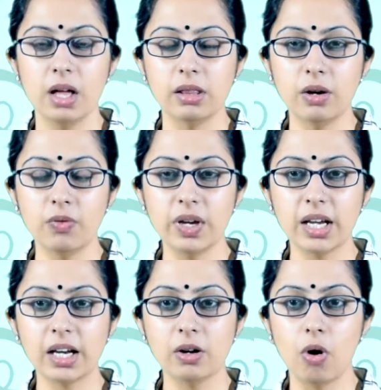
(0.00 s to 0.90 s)
The
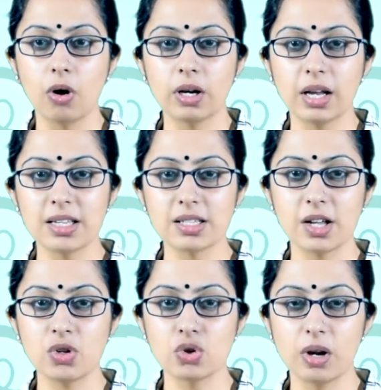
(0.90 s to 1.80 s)
weekend, organized
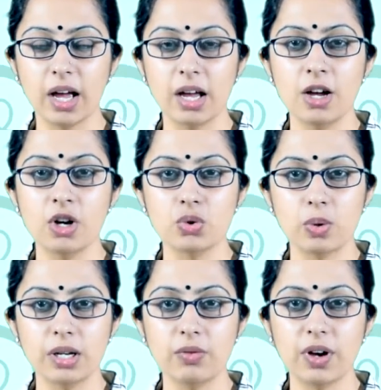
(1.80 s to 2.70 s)
in July
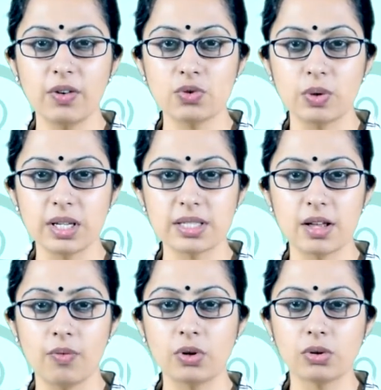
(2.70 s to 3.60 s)

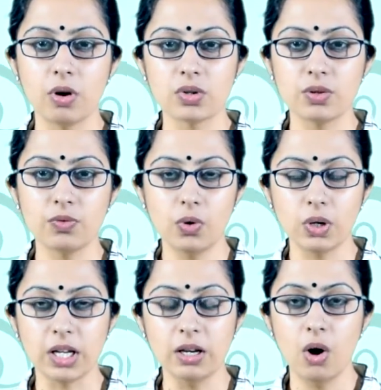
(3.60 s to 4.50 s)
25-27,
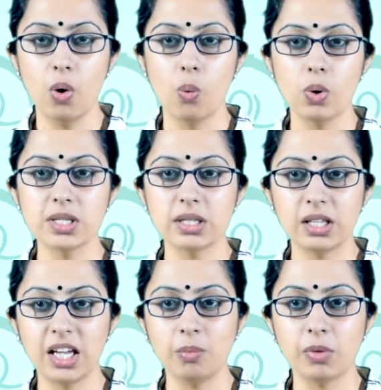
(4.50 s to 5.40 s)
2014 was
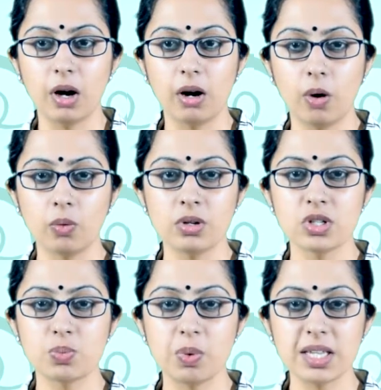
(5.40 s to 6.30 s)
themed around
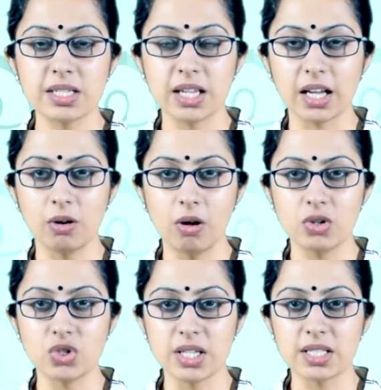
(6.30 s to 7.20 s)
space
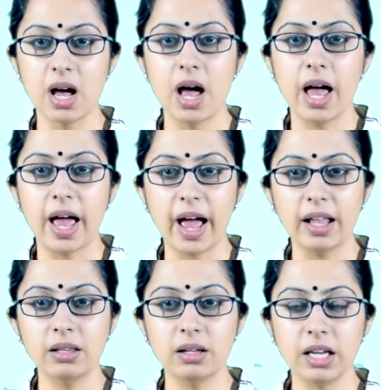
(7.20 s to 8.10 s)
technologies
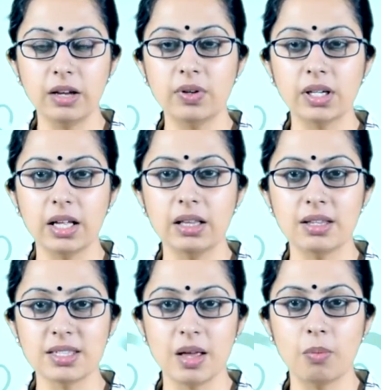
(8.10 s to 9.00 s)
and the event in
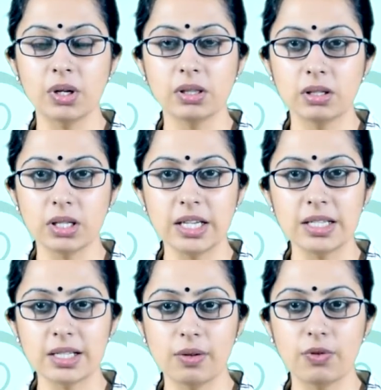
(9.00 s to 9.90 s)
December
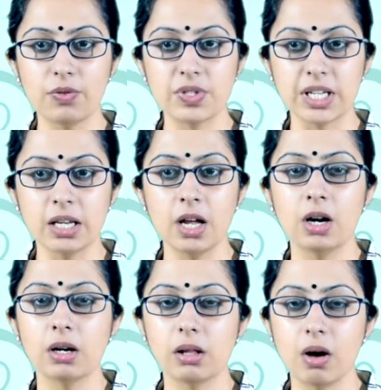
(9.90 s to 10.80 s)
13 till 15,
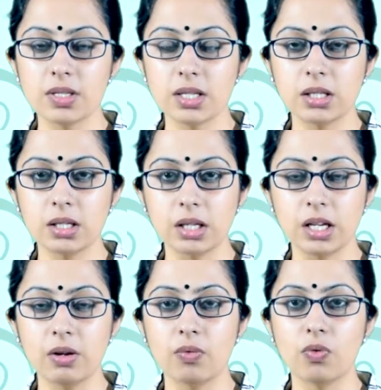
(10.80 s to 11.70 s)

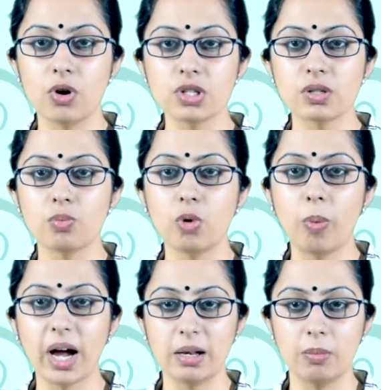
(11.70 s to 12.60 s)
2013 was
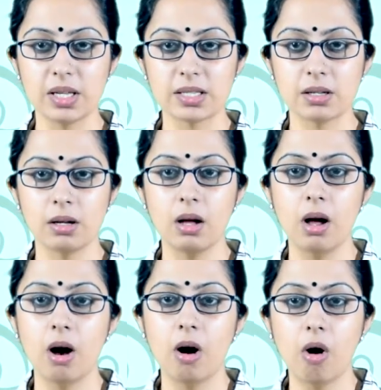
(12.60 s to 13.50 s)
mobile based.
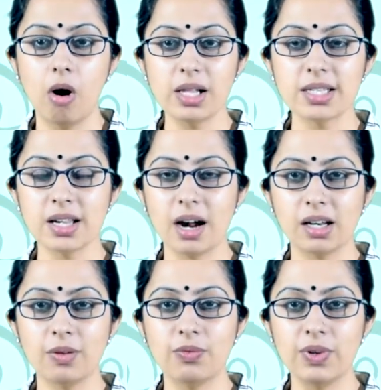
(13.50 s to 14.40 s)
All
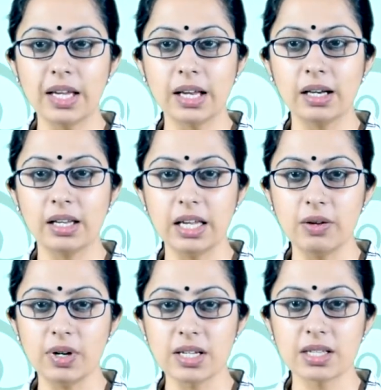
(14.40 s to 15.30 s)
startup weekend
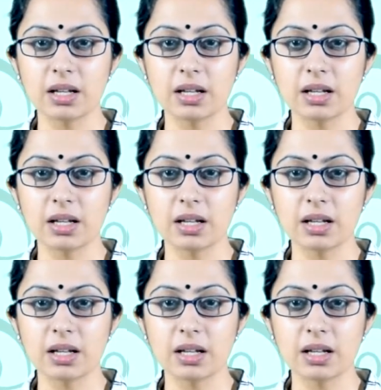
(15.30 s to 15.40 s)
events